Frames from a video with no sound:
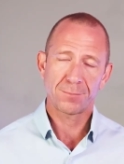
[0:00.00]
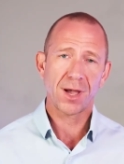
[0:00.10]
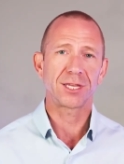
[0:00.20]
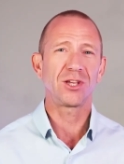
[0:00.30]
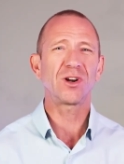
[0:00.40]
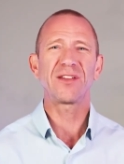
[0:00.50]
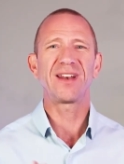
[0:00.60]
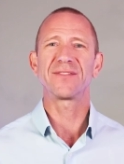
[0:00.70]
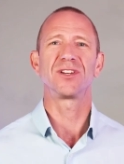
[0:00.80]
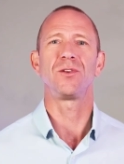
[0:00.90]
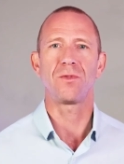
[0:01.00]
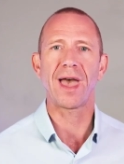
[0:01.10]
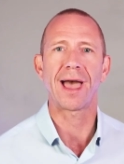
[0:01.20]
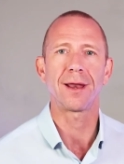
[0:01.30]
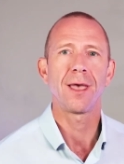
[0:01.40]
But you don't even have to do
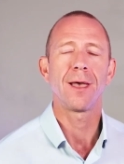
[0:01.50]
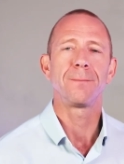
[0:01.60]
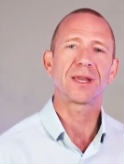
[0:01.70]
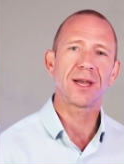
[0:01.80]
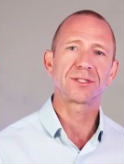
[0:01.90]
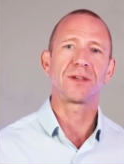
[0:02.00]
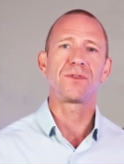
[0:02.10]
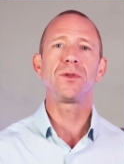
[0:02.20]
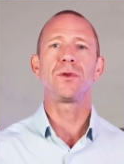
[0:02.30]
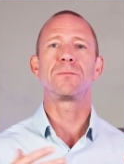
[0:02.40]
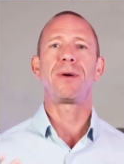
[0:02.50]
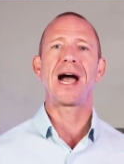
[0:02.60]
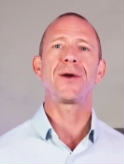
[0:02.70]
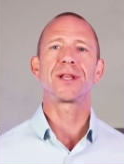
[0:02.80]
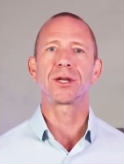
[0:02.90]
that, because if you use
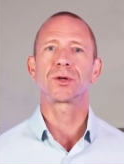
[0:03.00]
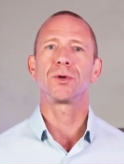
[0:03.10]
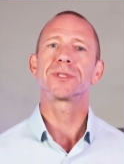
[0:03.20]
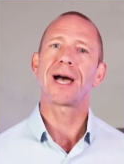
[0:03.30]
bioidentical